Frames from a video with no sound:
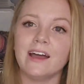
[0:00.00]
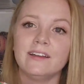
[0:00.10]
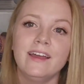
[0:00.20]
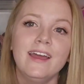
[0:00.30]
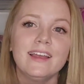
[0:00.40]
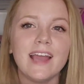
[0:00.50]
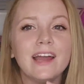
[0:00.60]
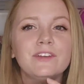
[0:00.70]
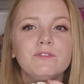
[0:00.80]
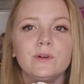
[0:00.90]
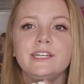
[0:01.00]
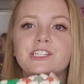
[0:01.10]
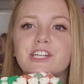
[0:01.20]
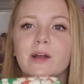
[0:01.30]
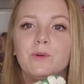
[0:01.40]
I kind of
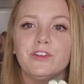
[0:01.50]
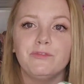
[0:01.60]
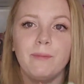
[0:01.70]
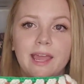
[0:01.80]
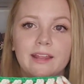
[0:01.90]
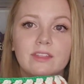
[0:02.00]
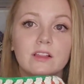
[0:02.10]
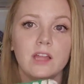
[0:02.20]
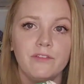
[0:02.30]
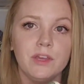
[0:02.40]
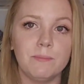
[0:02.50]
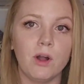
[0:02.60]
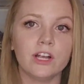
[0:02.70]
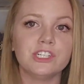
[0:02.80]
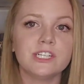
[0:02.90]
wished I would have made the lovey
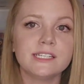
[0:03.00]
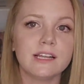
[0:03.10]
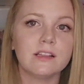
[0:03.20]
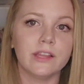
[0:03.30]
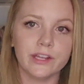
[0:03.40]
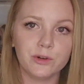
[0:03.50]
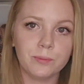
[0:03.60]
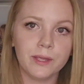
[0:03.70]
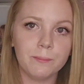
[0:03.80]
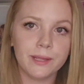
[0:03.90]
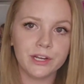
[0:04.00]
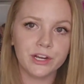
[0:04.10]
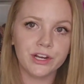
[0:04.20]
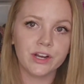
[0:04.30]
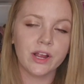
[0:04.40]
part just a little bit
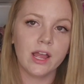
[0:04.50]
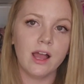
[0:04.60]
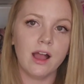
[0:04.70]
bigger.